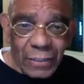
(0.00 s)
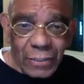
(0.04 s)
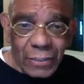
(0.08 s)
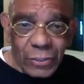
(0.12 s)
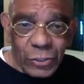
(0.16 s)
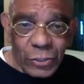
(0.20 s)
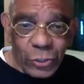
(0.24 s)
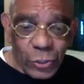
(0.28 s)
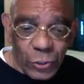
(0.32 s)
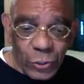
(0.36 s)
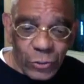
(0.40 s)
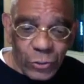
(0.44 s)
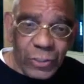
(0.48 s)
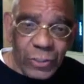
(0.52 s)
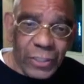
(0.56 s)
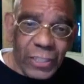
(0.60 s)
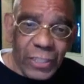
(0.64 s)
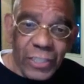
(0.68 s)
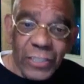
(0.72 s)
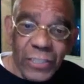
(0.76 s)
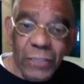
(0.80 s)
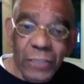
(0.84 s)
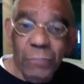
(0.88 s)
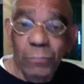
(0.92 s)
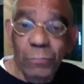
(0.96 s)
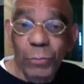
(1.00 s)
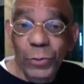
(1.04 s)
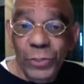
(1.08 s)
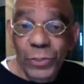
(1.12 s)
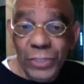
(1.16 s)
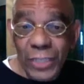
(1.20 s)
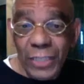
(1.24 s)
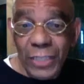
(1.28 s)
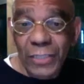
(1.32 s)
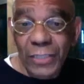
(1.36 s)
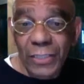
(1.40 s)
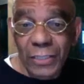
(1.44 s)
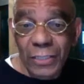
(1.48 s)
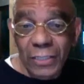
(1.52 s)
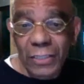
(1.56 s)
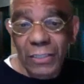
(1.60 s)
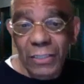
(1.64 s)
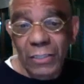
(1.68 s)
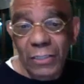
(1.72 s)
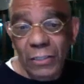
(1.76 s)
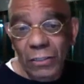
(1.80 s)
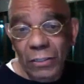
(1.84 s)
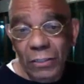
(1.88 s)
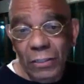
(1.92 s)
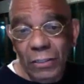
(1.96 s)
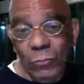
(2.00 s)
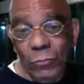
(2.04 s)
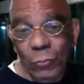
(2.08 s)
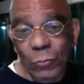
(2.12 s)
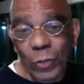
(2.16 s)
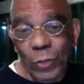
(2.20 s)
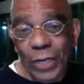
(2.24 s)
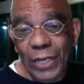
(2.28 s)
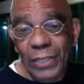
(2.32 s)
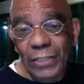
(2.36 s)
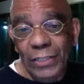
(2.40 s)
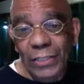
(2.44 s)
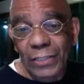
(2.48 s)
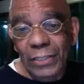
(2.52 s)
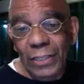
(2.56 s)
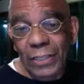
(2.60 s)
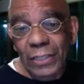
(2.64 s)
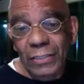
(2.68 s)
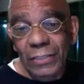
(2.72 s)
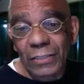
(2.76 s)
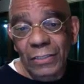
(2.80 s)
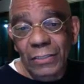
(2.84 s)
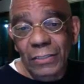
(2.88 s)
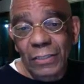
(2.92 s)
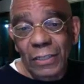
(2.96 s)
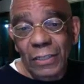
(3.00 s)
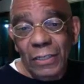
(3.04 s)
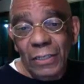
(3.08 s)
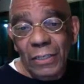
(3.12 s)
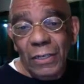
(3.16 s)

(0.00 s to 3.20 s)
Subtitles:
it certainly isn't presented in a way that's